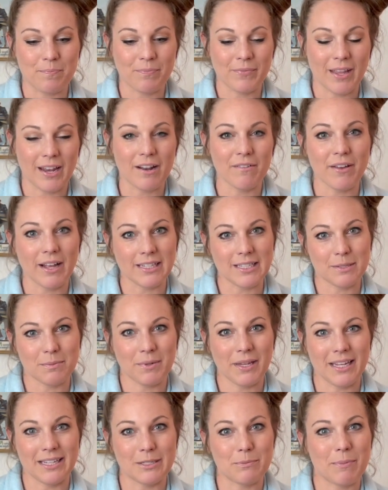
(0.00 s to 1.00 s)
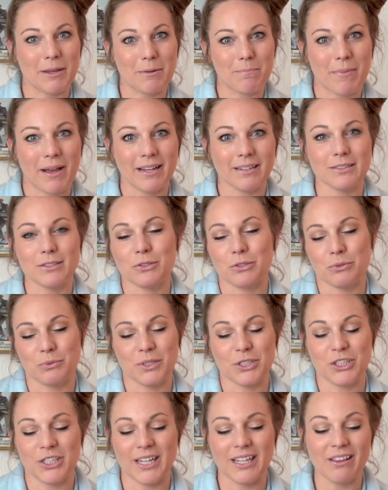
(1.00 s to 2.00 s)
And I've had some Kate Spade bags too,
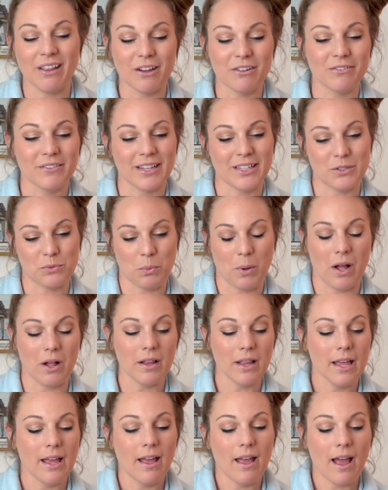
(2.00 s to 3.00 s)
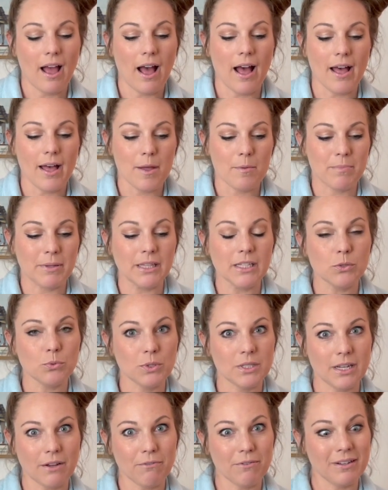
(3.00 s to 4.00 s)
which I love as well. But this was
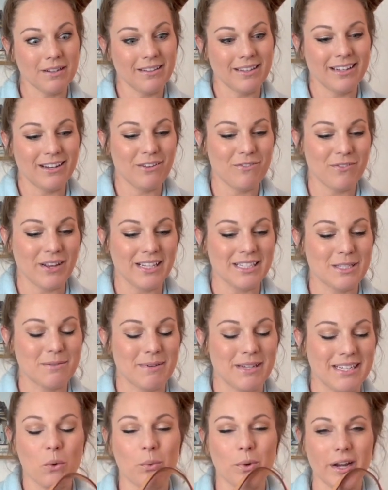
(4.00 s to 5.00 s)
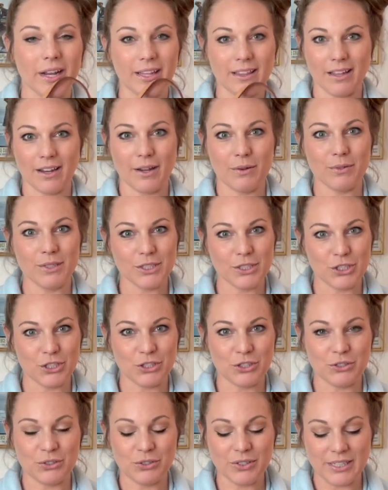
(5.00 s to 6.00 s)
definitely an investment. What I thought I would
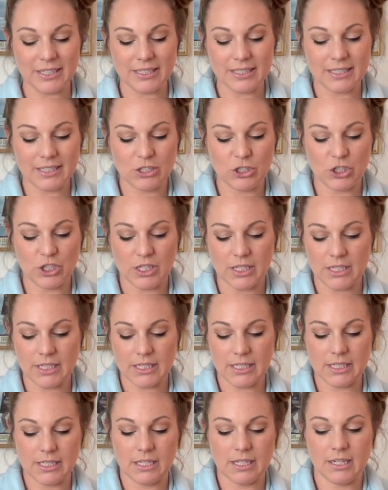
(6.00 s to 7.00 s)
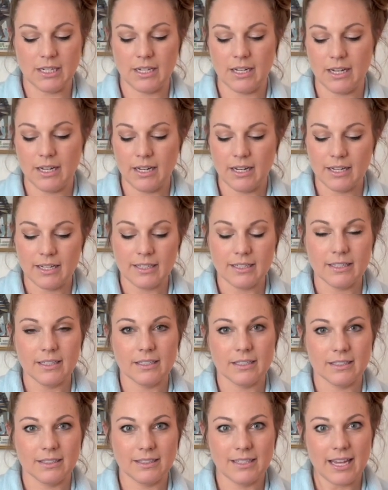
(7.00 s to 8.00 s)
do is just
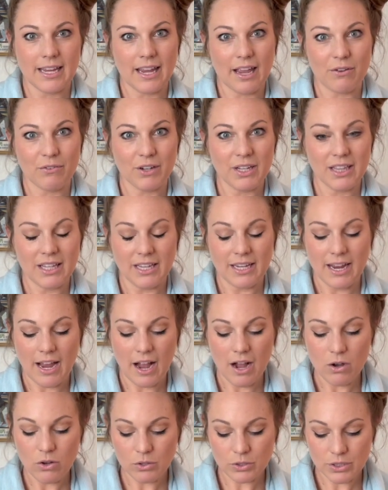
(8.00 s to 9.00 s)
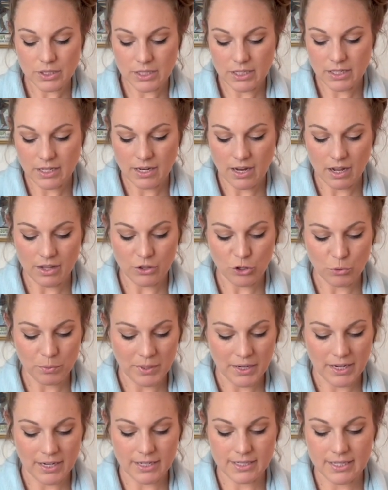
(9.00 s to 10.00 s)
take everything out a little bit
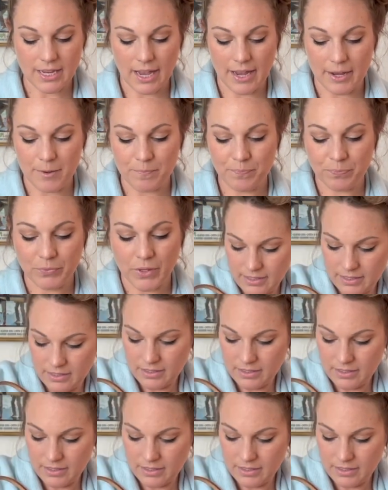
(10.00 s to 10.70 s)
at a time.